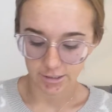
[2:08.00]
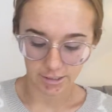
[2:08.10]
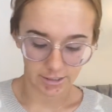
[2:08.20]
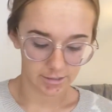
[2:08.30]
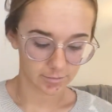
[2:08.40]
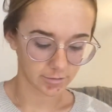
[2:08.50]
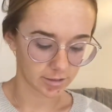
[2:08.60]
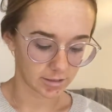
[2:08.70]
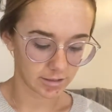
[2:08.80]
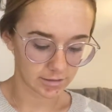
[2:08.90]
to get some
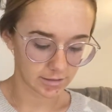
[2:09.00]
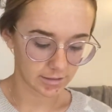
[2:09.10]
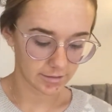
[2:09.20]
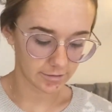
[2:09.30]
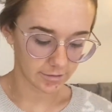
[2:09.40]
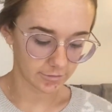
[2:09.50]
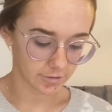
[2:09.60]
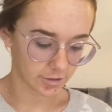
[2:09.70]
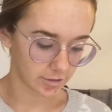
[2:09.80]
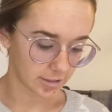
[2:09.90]
content out there
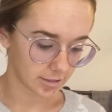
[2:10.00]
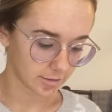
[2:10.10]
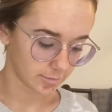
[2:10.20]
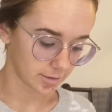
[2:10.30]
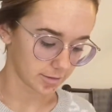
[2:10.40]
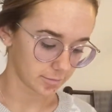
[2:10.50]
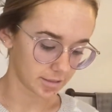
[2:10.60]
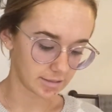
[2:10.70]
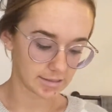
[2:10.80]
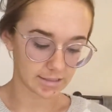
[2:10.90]
for you guys because I've
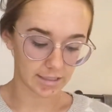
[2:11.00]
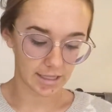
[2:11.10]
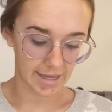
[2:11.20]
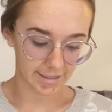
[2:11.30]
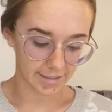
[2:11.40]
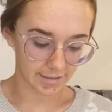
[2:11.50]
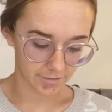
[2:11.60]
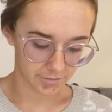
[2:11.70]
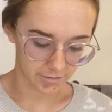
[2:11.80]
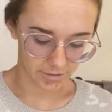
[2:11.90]
been slacking
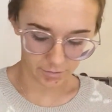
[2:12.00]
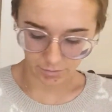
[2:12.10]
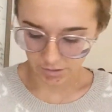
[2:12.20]
on the old